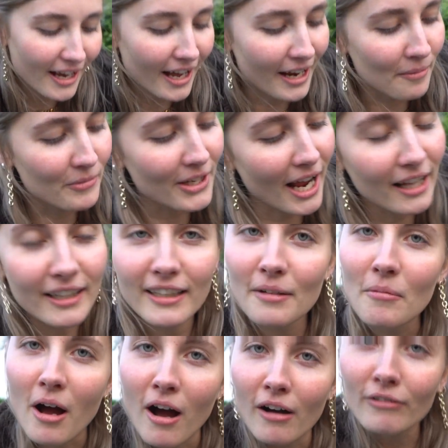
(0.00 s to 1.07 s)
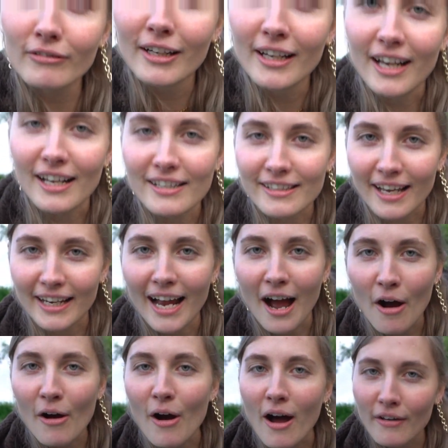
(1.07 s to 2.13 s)
and I'm telling them off and saying
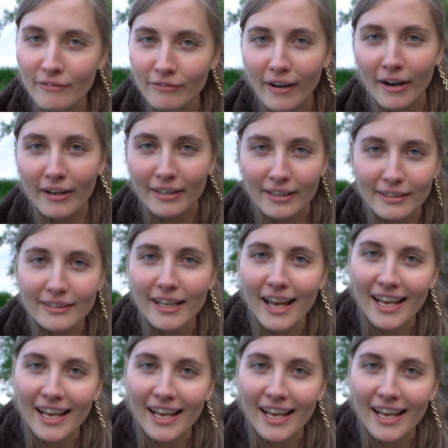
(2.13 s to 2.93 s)
how unfair it is